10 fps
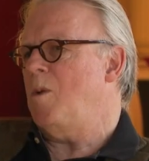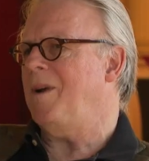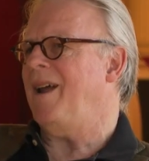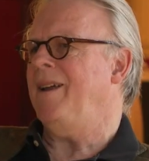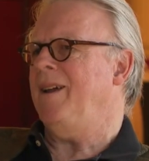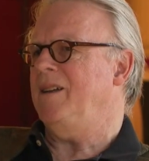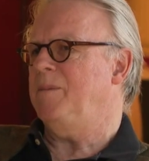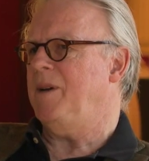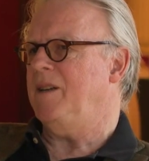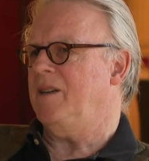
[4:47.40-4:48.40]
were planning it,
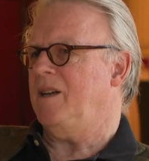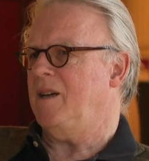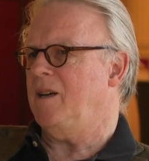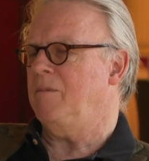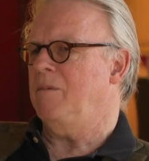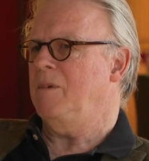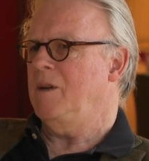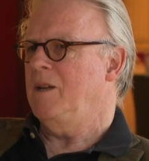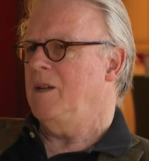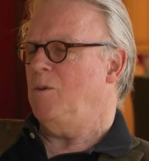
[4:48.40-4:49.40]
but
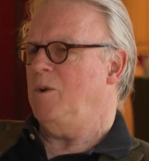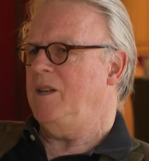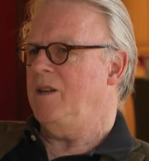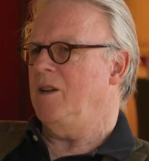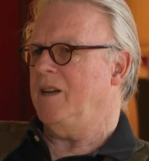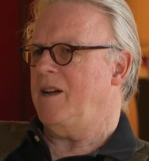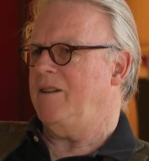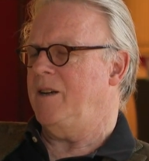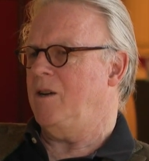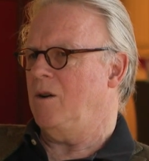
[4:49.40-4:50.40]
we did not have
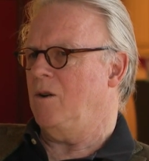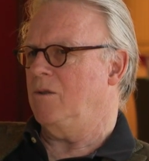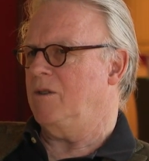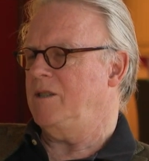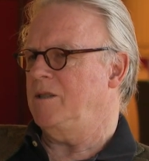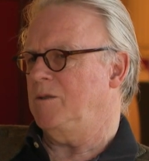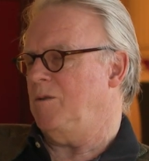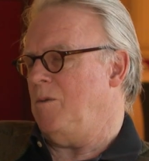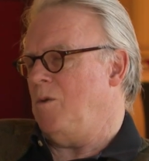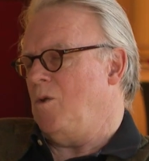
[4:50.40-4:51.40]
any authorizations.
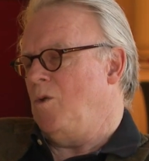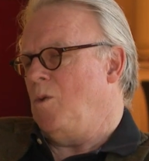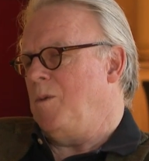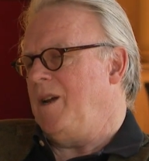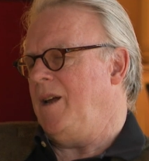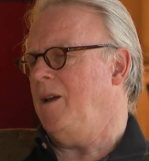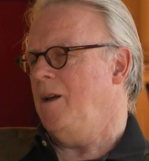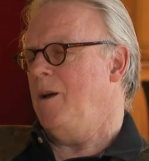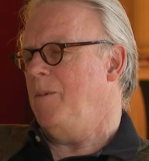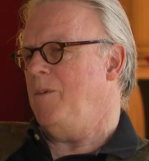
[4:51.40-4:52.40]
Normally,
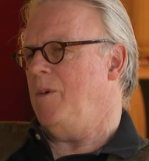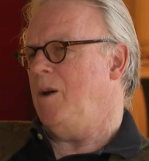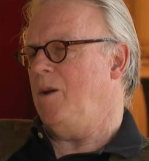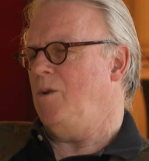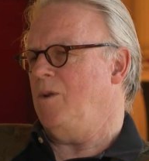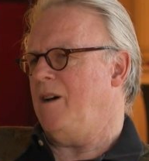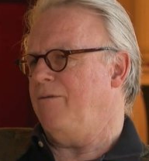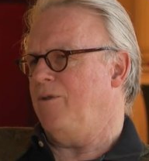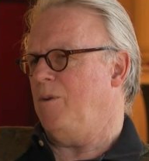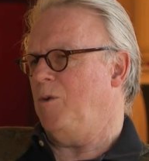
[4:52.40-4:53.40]
you have
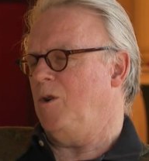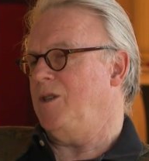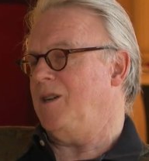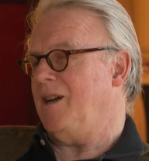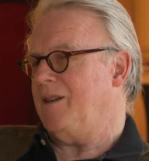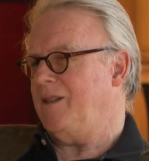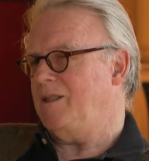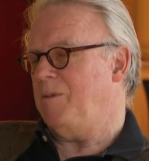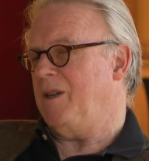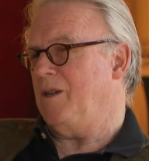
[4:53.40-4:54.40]
for a project like
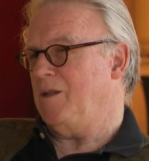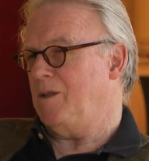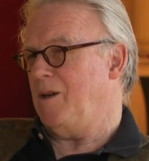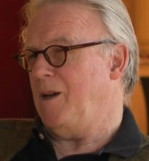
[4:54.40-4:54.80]
this, because